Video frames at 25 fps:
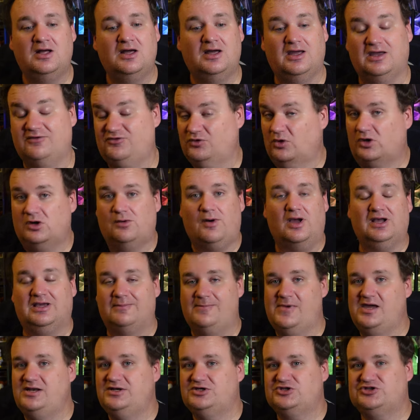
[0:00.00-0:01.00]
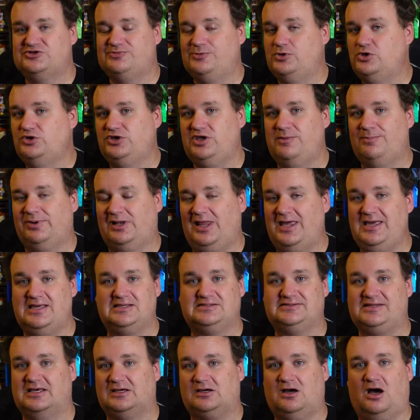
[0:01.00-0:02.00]
If you want to recommend a spooky
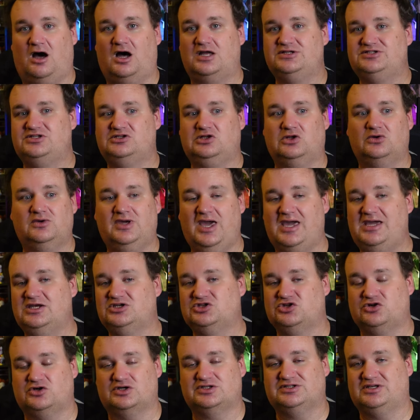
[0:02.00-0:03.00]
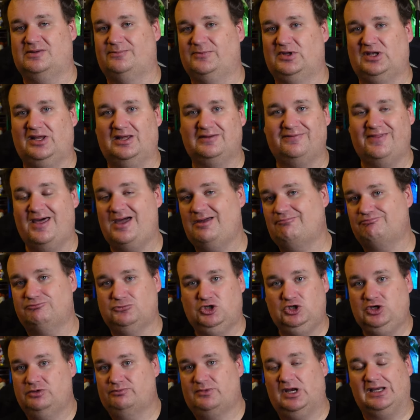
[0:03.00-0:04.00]
place, like a haunted location or something like that,
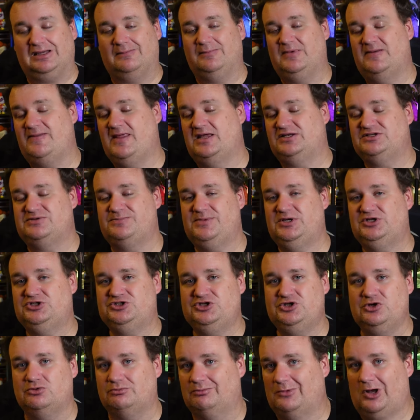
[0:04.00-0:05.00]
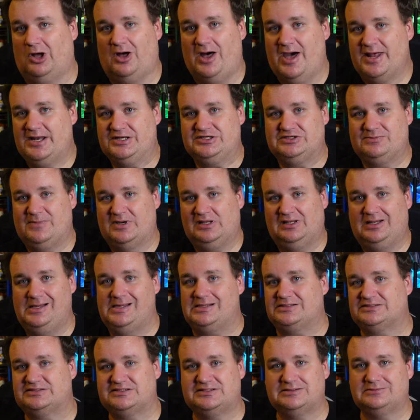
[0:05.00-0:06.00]
you can recommend that to me, too. I'll add it to my
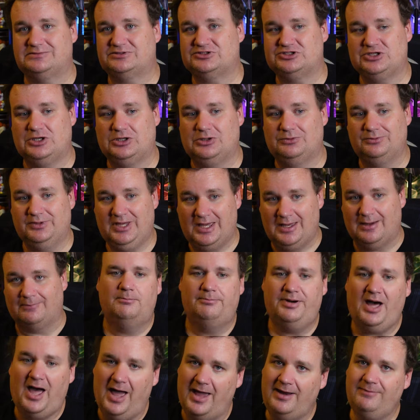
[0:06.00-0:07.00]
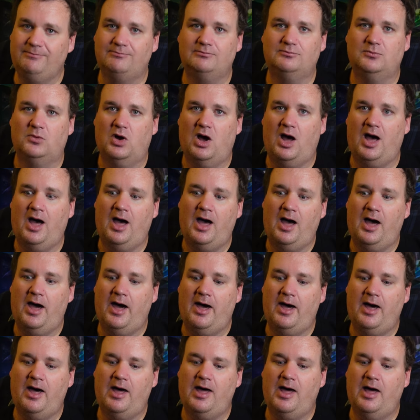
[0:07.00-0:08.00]
list. So, yeah. But,
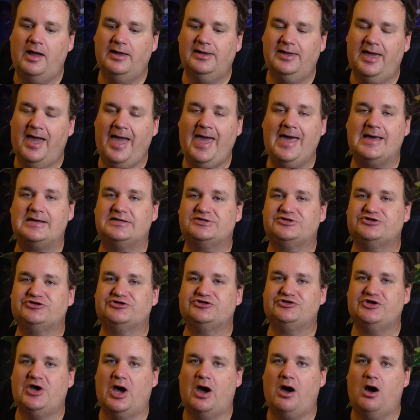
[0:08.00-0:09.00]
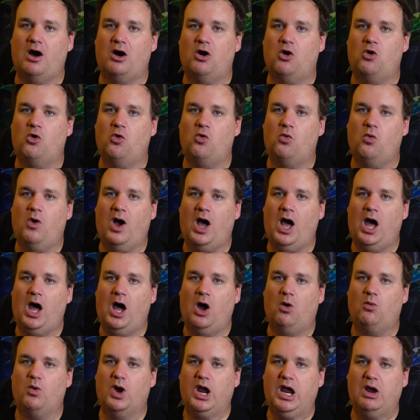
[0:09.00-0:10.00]
yeah. So,